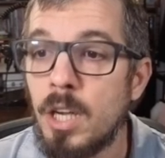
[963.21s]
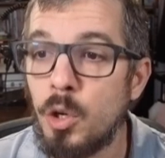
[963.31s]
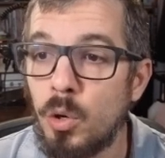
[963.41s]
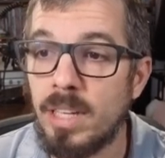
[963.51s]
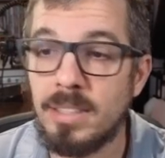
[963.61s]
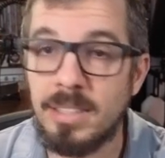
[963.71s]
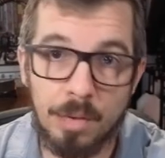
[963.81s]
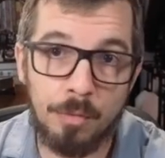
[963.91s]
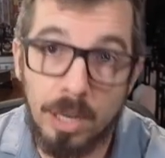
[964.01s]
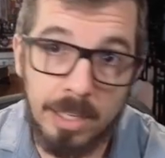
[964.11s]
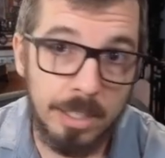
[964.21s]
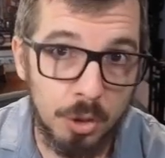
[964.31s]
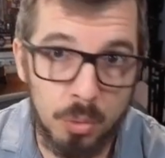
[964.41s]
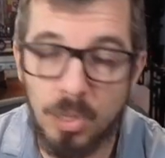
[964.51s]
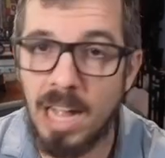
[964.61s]
you can definitely
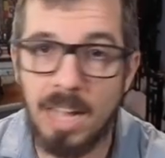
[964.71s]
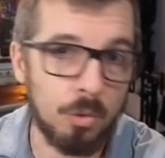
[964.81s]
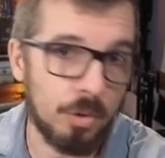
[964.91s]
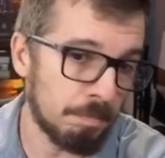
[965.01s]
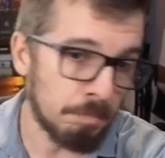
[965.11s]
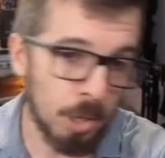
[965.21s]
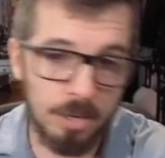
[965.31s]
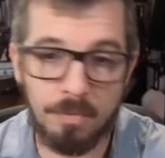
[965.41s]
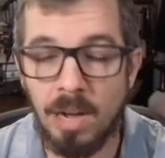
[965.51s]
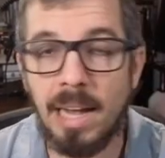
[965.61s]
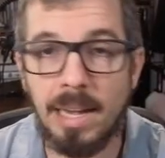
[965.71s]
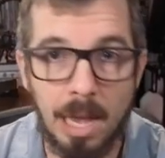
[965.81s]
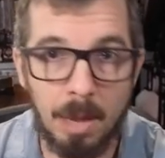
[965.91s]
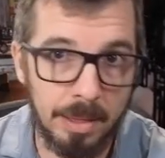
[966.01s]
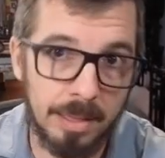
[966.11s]
do that. You can modify
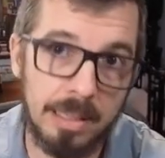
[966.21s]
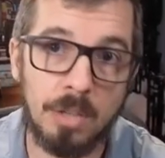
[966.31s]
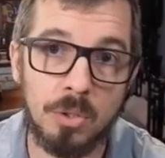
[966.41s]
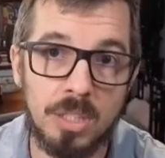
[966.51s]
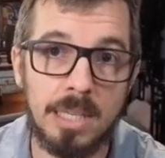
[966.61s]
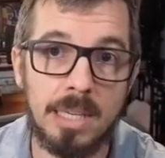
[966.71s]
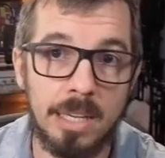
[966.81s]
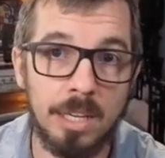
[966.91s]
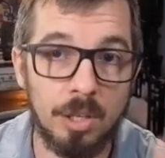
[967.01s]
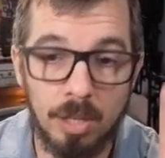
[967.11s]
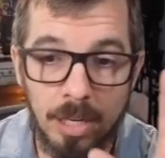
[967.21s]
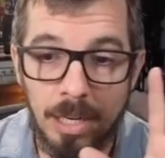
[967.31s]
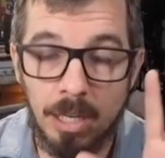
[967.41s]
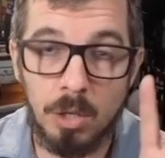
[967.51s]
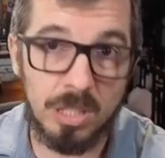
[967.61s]
everything that you see here
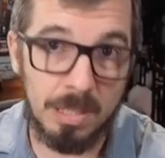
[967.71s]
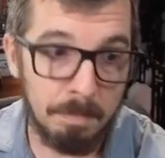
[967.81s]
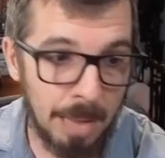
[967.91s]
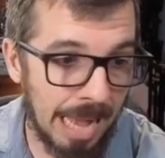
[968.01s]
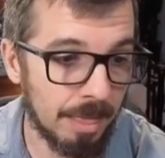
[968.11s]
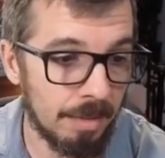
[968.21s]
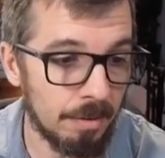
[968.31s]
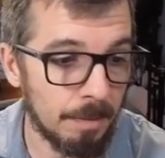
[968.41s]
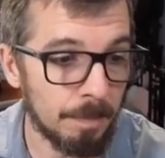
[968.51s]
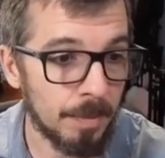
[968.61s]
using Python.